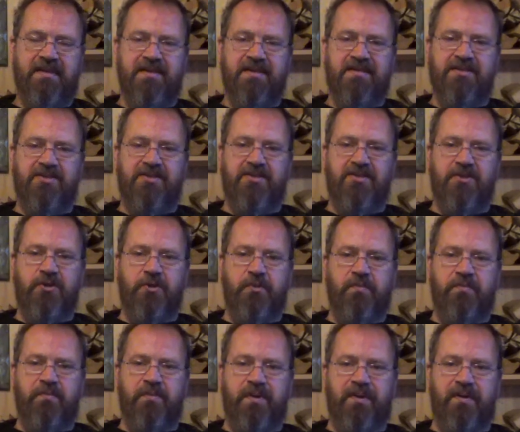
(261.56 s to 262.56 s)

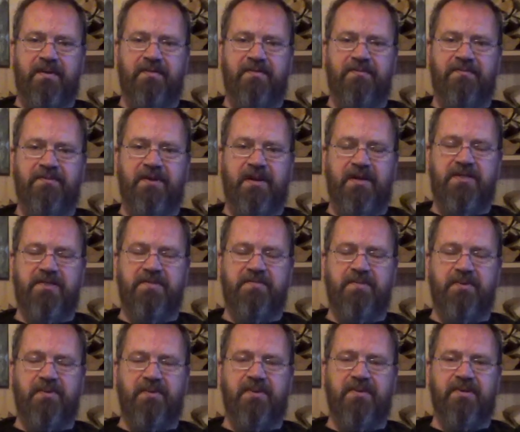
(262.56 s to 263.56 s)
Stupid
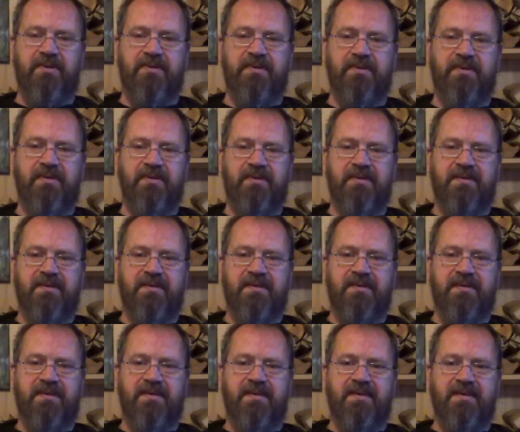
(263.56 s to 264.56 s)
Facebook.
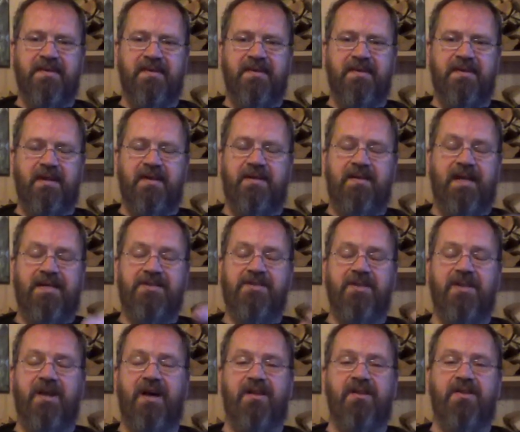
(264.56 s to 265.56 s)
That's
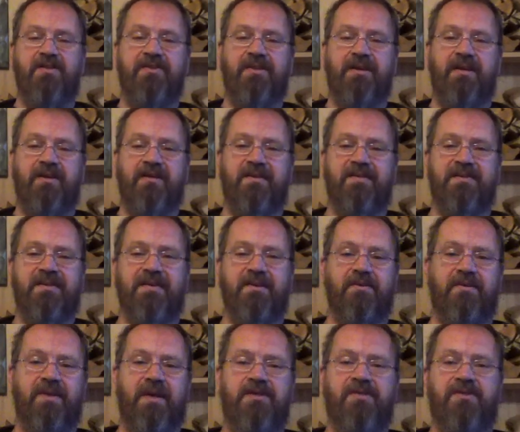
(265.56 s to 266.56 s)
another thing. You
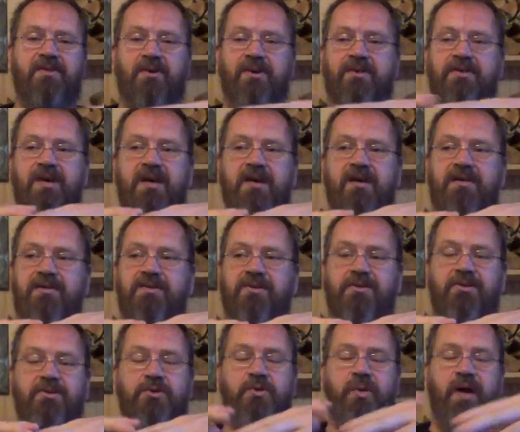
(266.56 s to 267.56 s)
know, they thought they
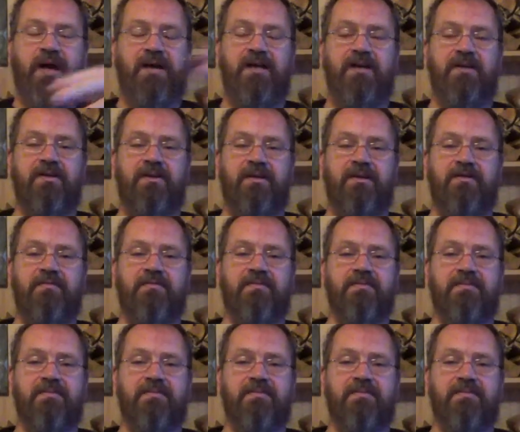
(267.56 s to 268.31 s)
could do anything.